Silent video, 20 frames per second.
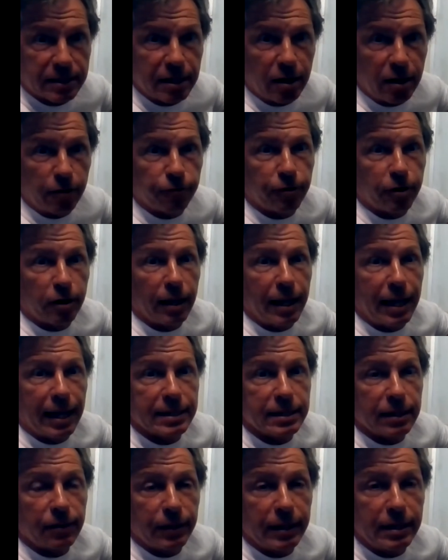to
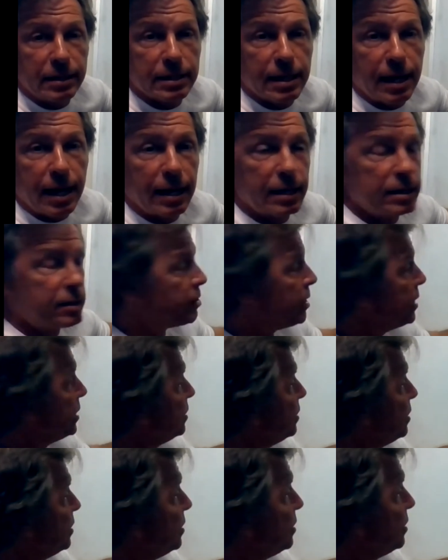self-fertilizing these guys,
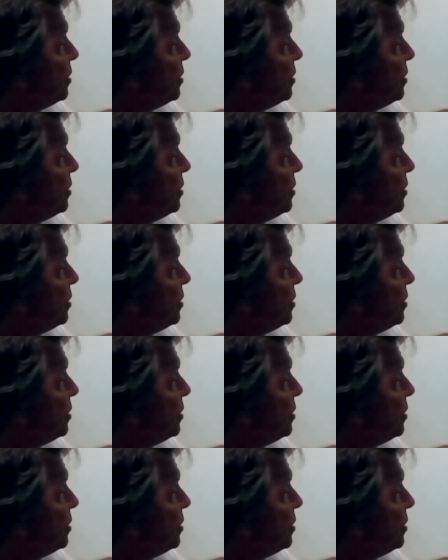right?